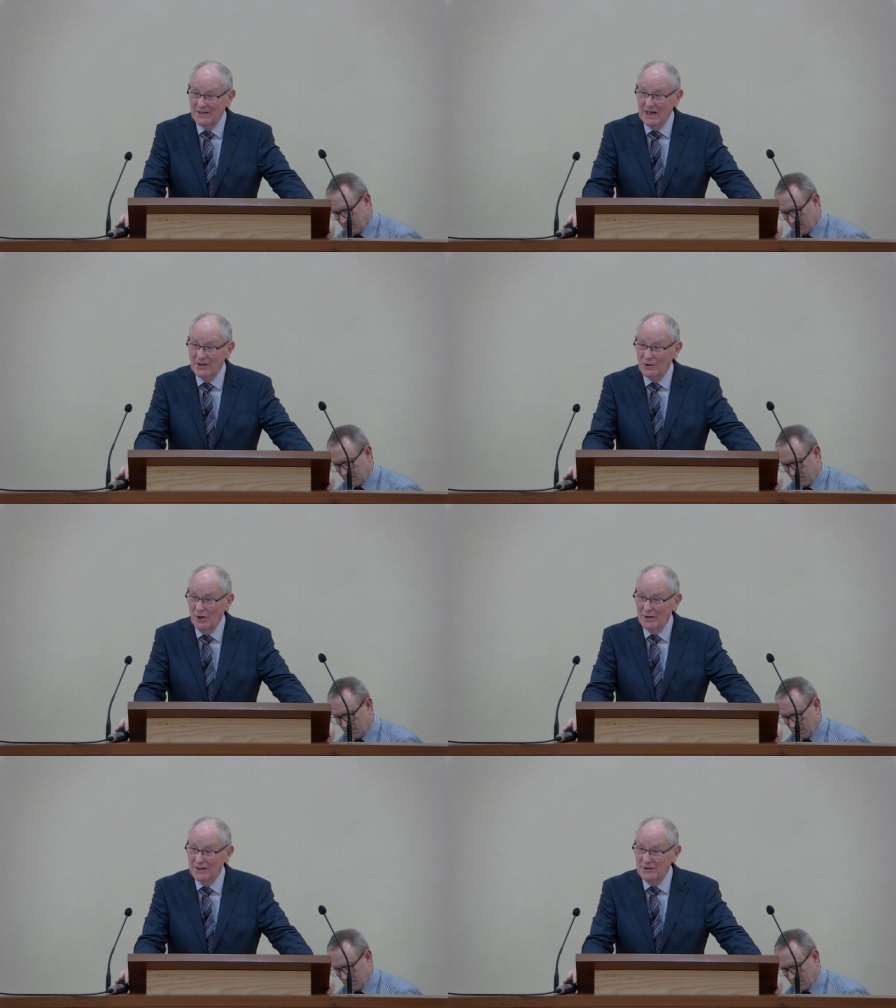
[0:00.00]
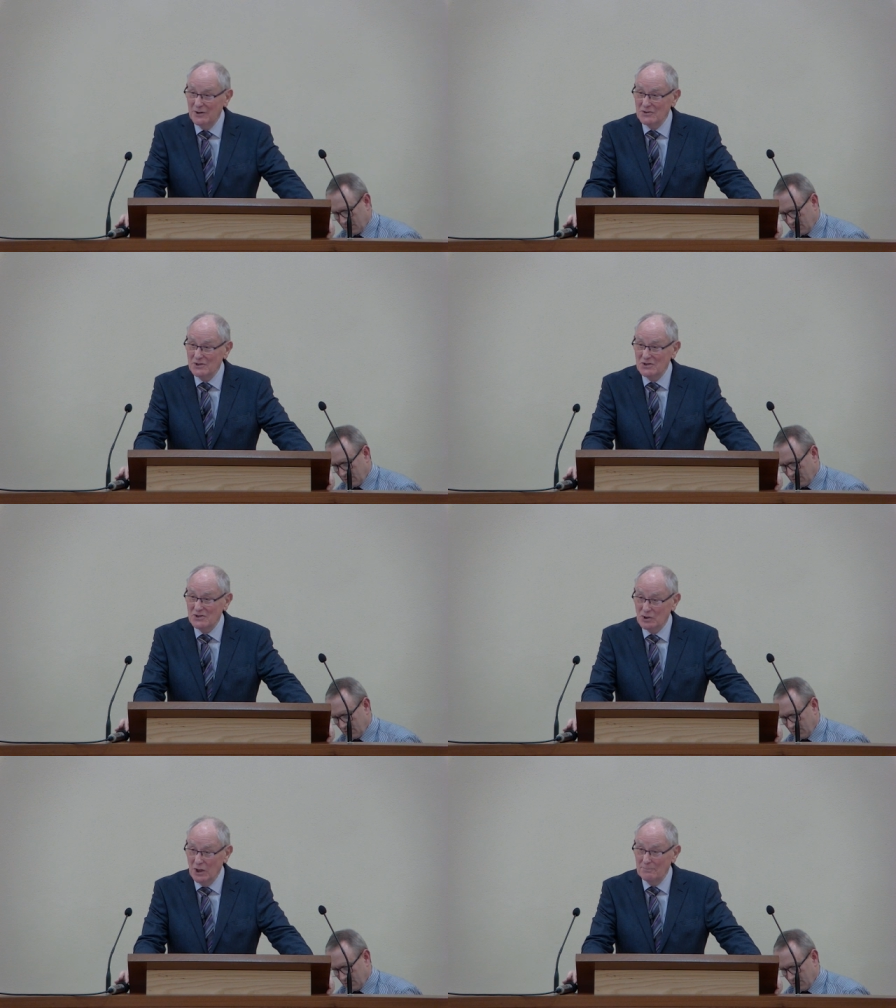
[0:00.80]
Thank God he doesn't
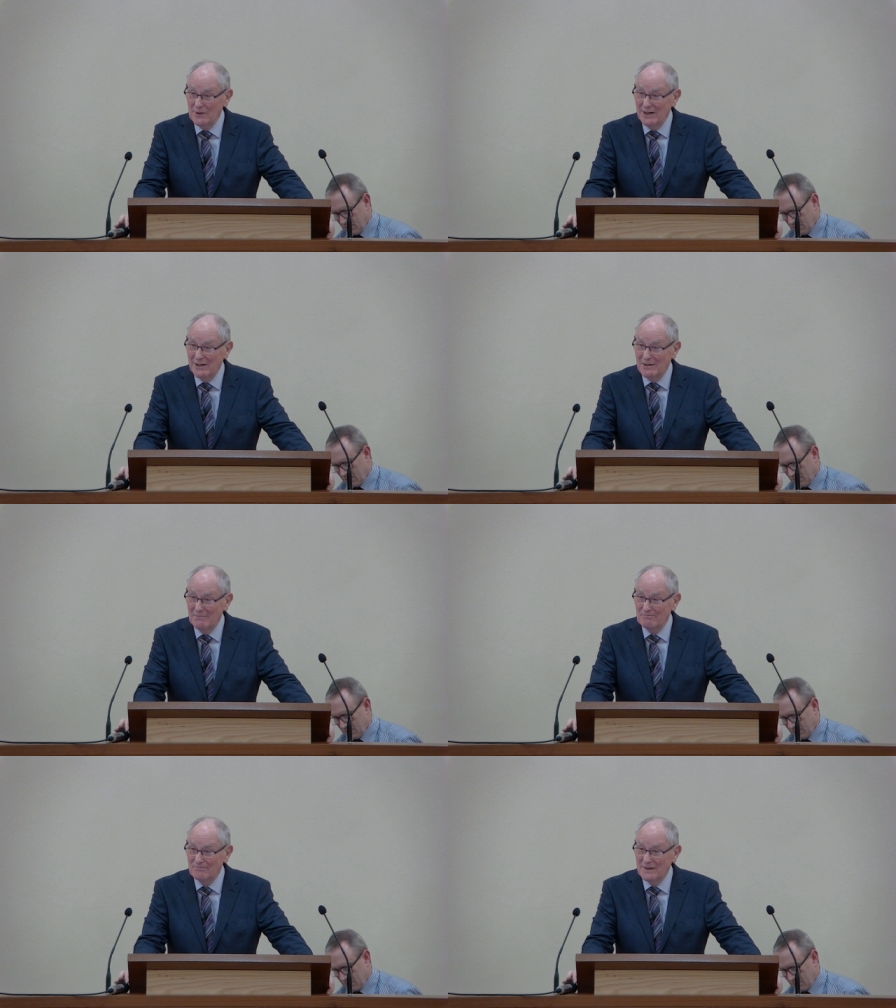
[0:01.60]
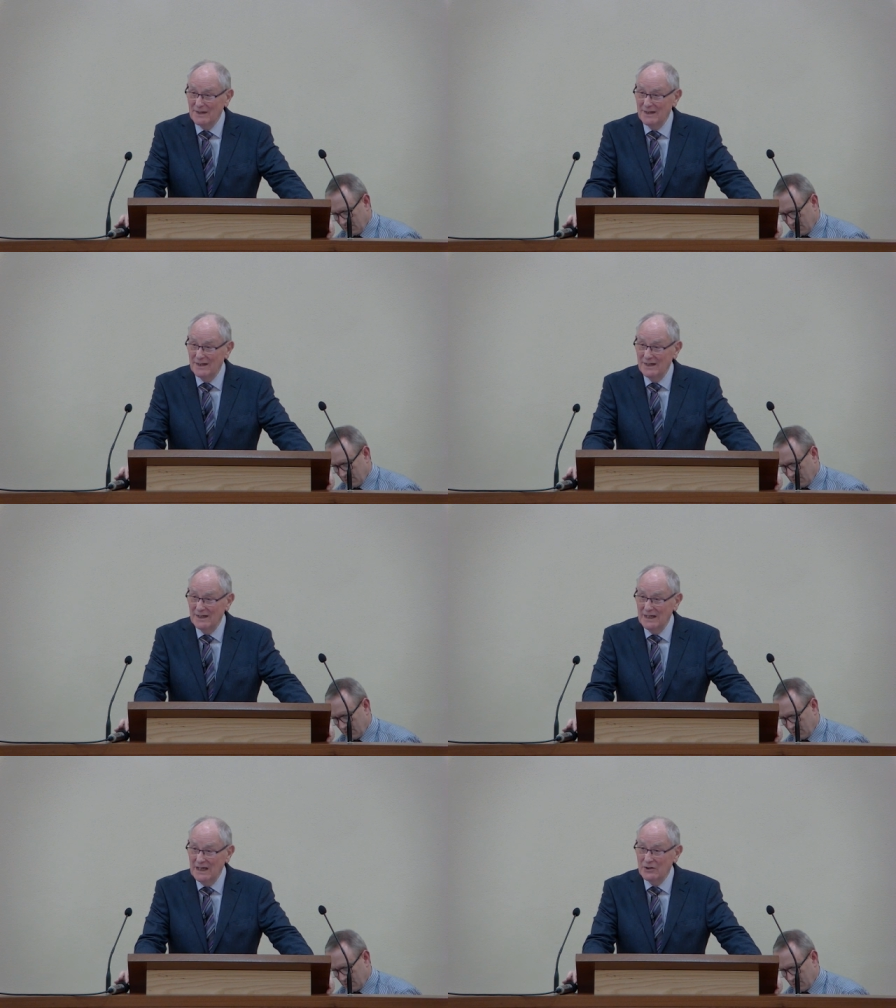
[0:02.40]
stop there.
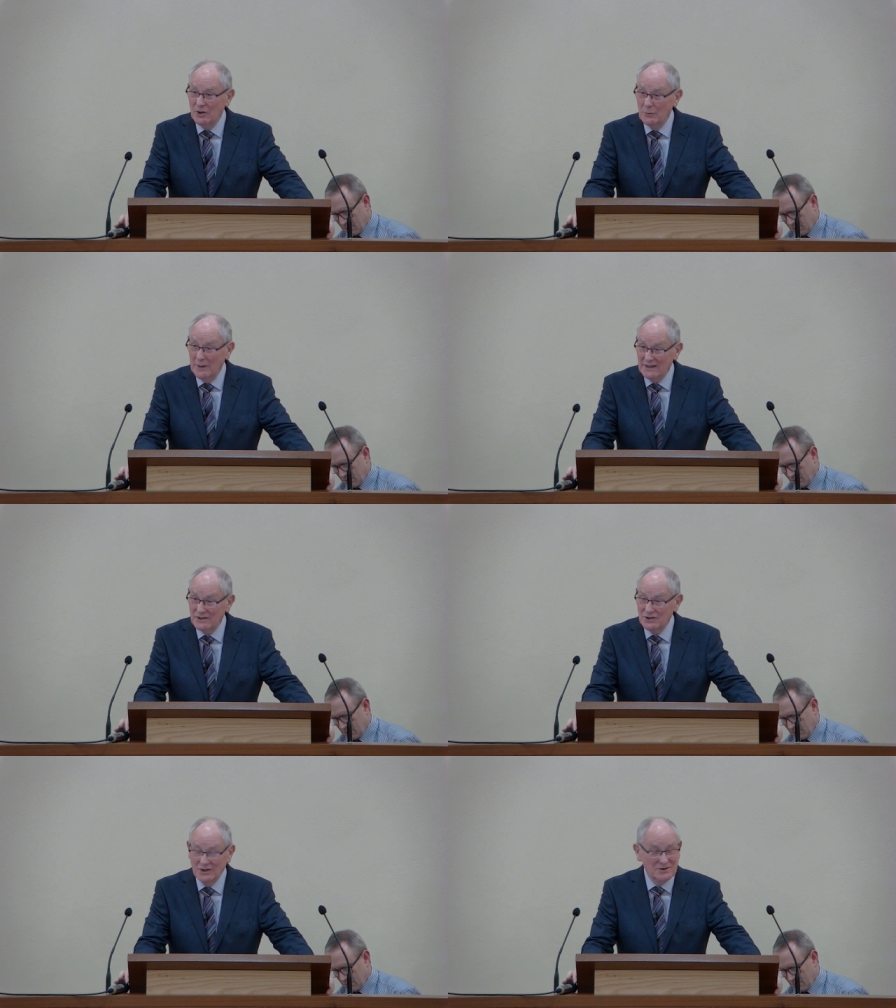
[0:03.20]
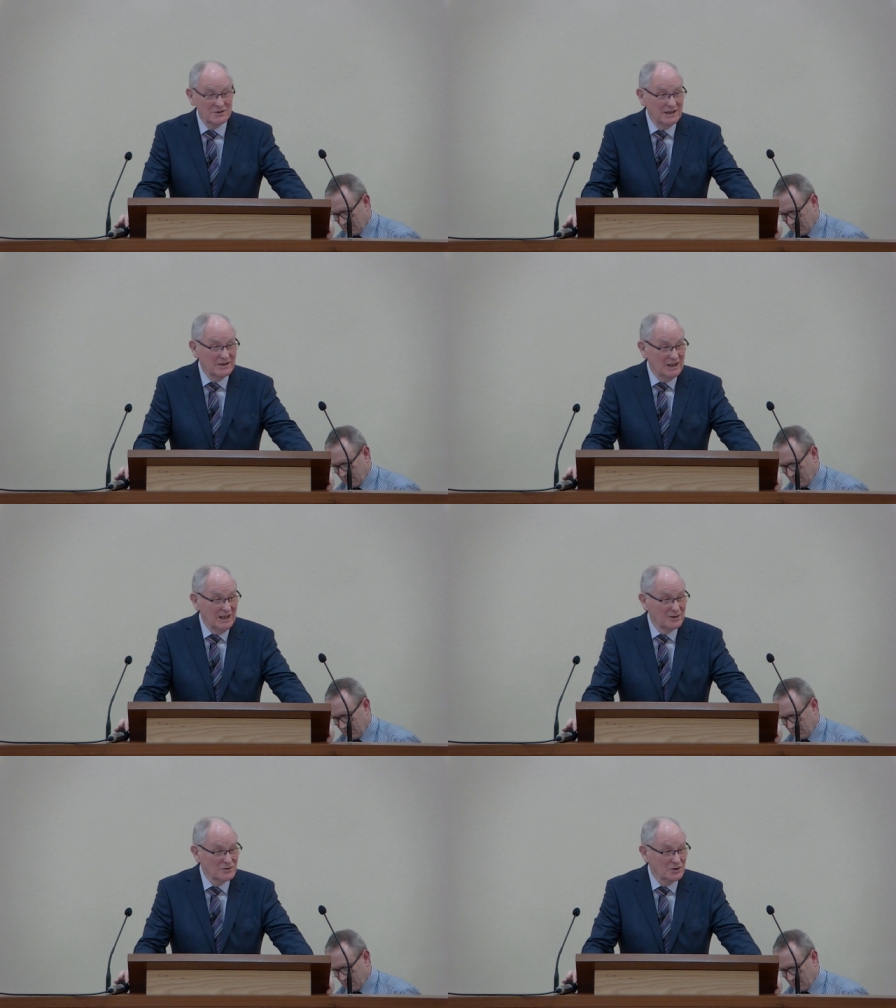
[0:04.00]
He corrects us. He
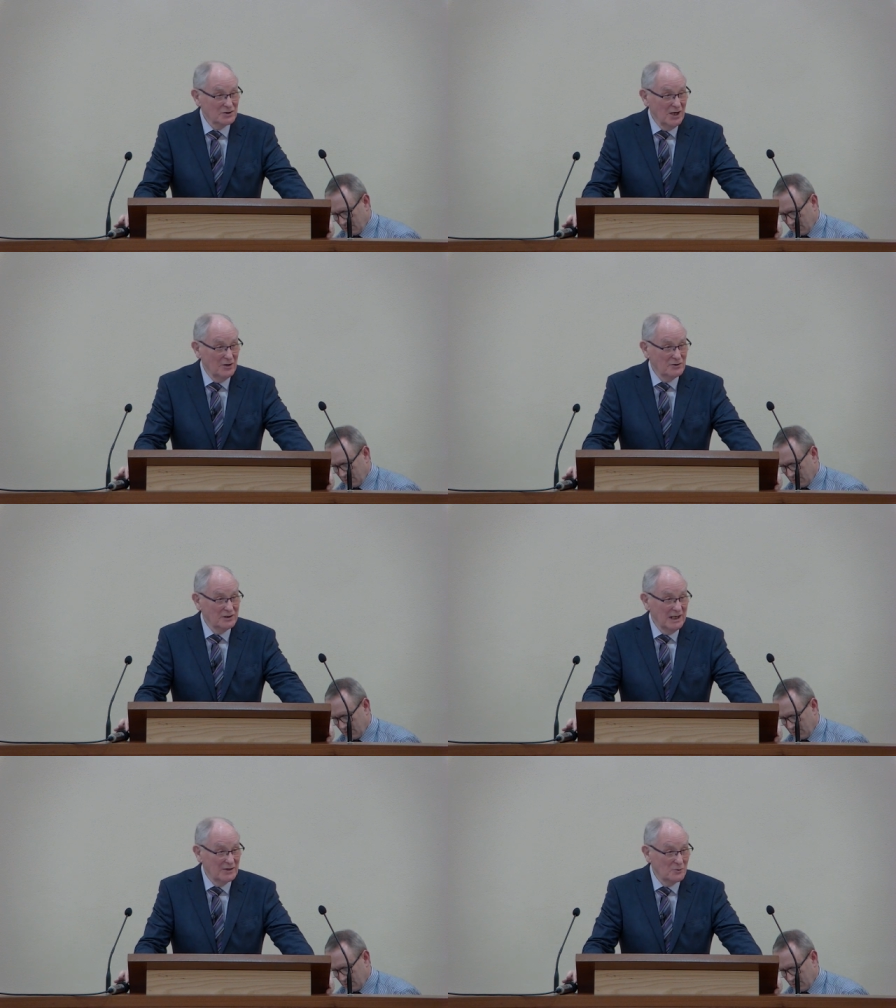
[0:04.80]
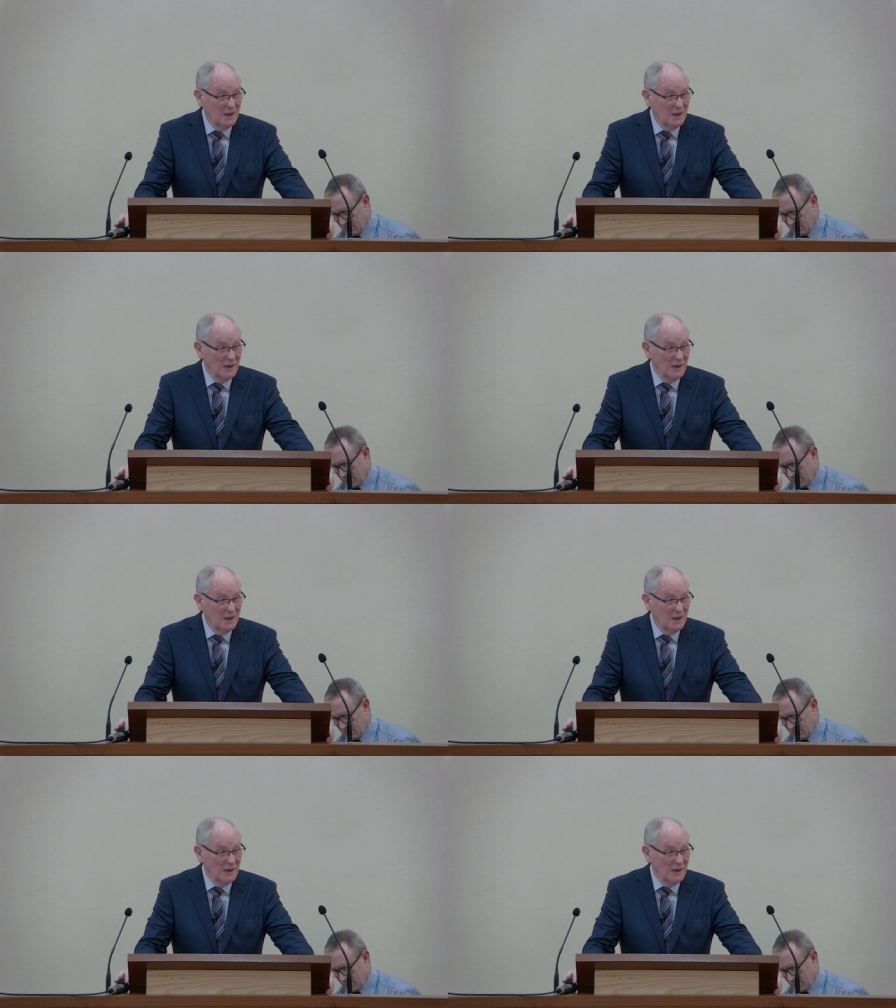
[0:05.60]
tells us how to get